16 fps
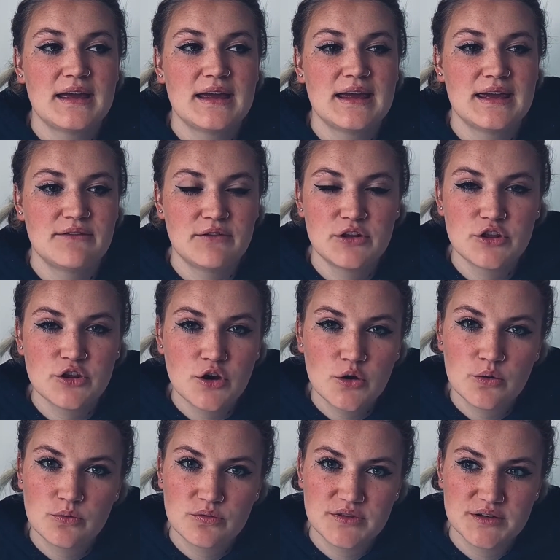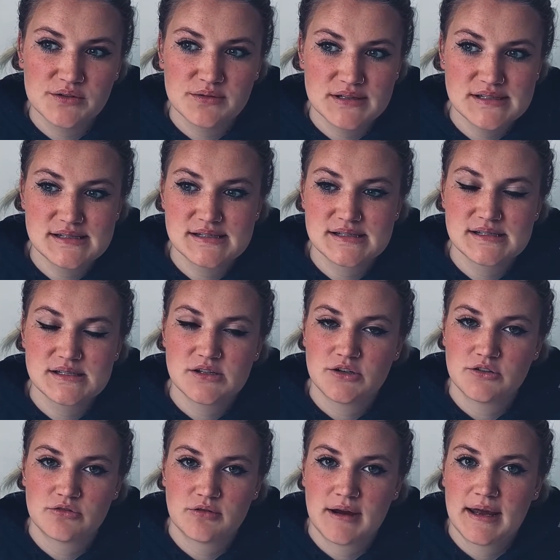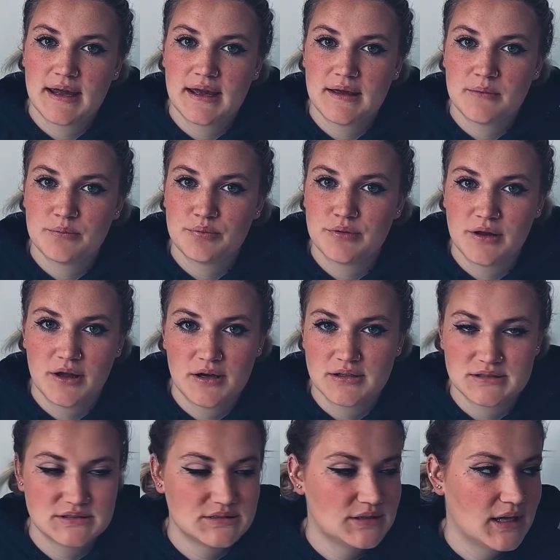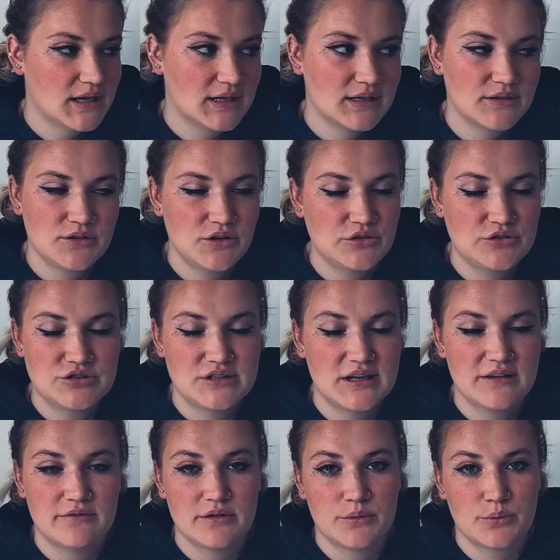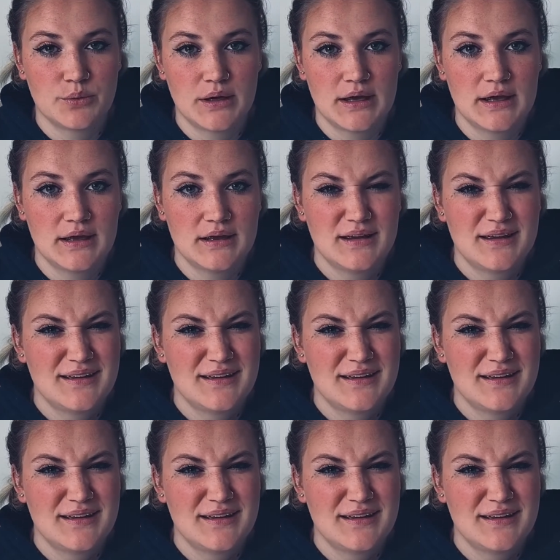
even though there is great plugs like usually everywhere,